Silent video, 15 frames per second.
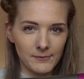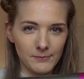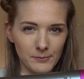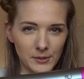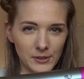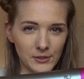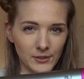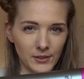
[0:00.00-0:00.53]

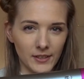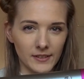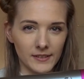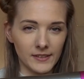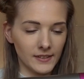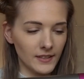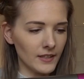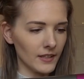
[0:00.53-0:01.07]
Pretty sure you can
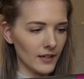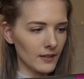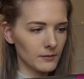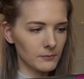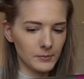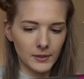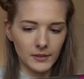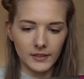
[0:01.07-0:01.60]
see that,
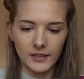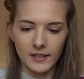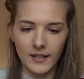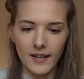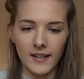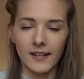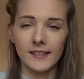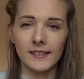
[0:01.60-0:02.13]
but
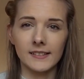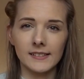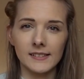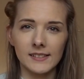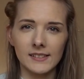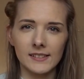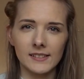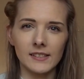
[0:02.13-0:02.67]
yeah,
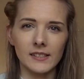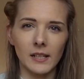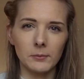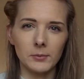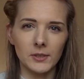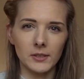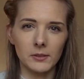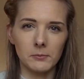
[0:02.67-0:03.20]
it's an
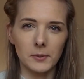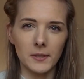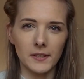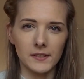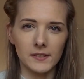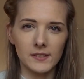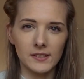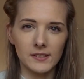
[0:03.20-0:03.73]
absolute
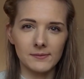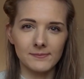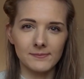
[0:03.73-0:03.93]
beast.